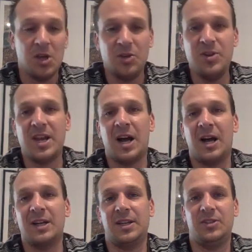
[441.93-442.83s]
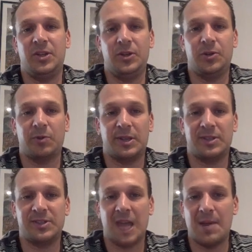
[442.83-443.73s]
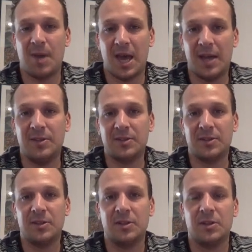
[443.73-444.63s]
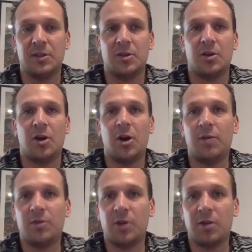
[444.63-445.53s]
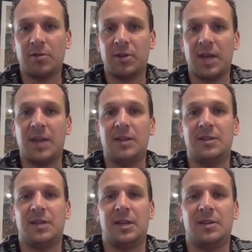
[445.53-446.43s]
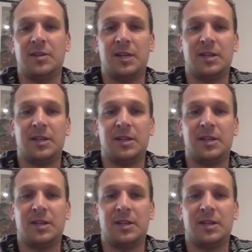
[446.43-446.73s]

You can't continue to run the same ads over and over again, and